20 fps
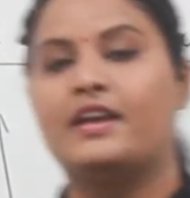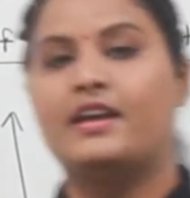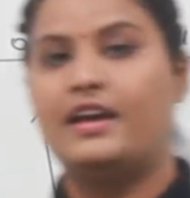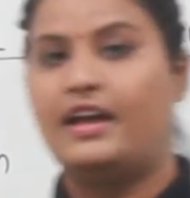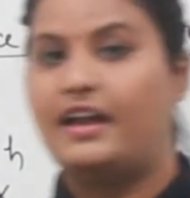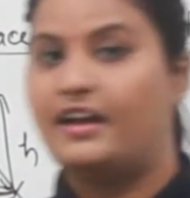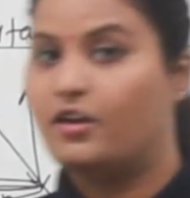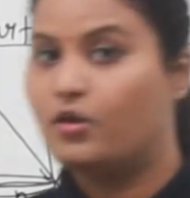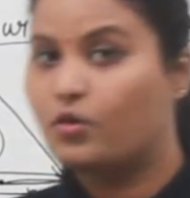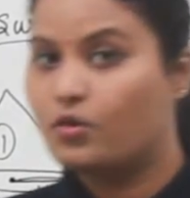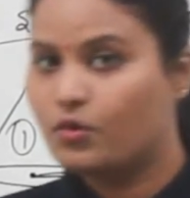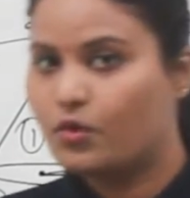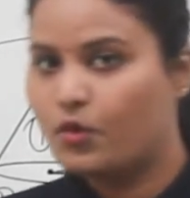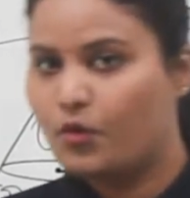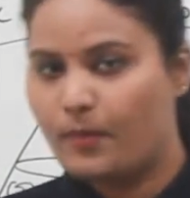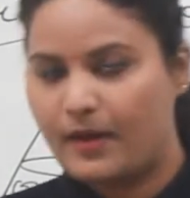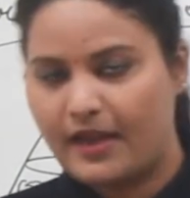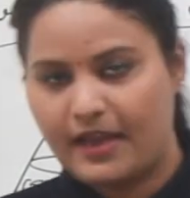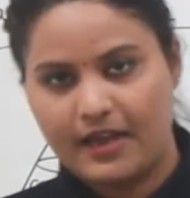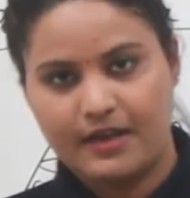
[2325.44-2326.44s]
And don't go
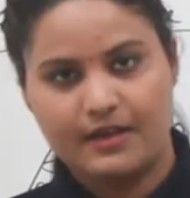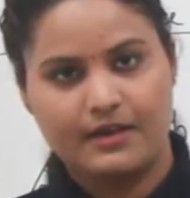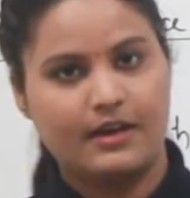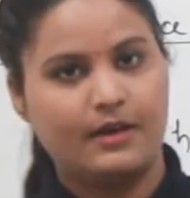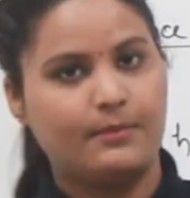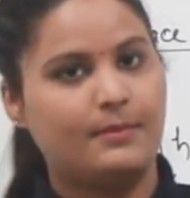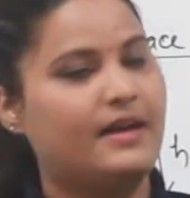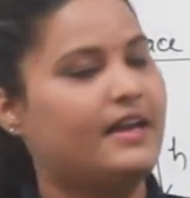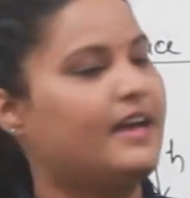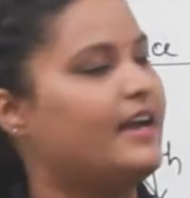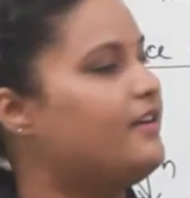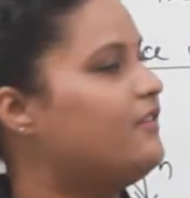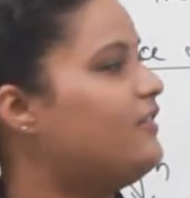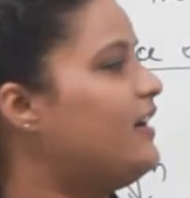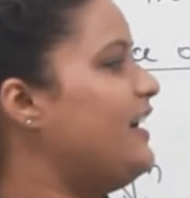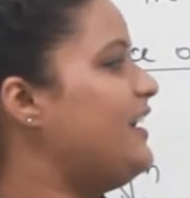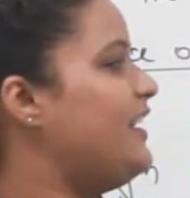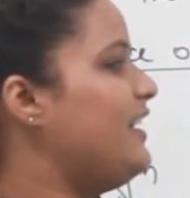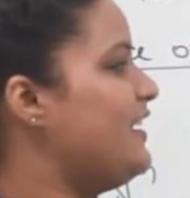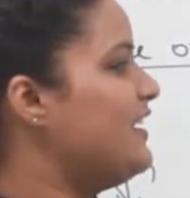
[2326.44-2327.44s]
by my
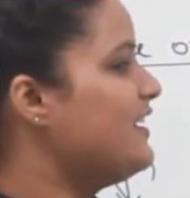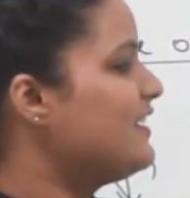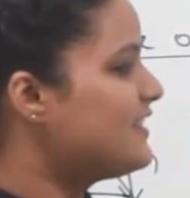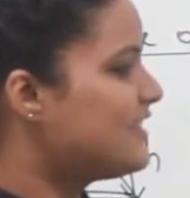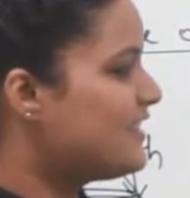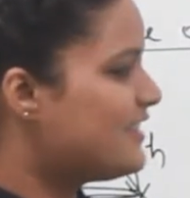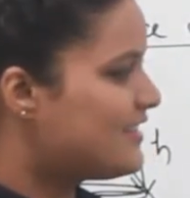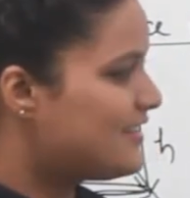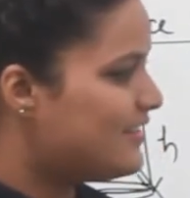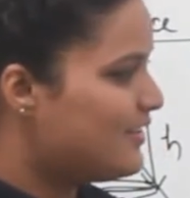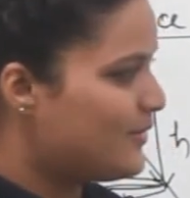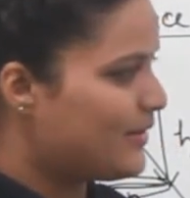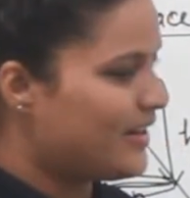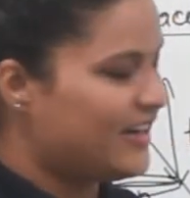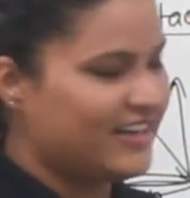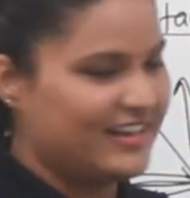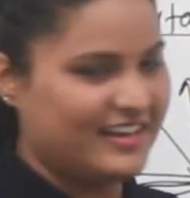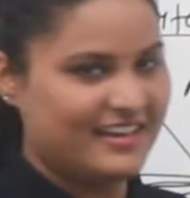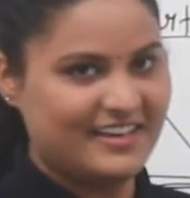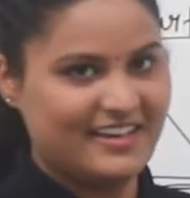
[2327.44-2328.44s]
handwriting, just look
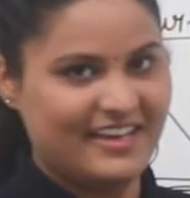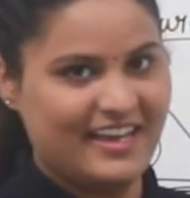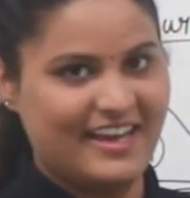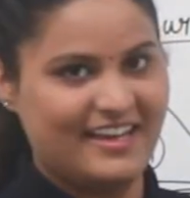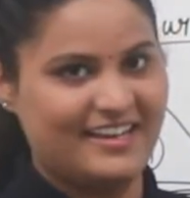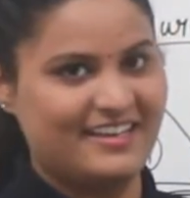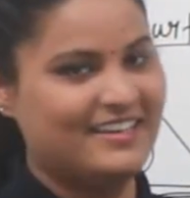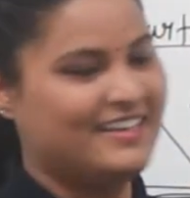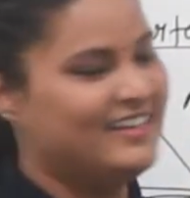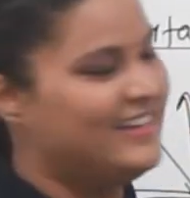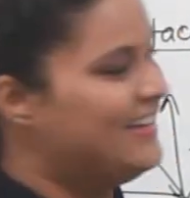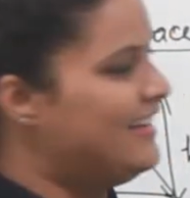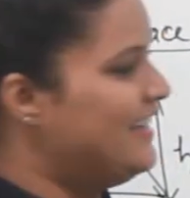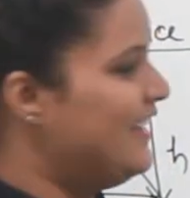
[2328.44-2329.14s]
at here again.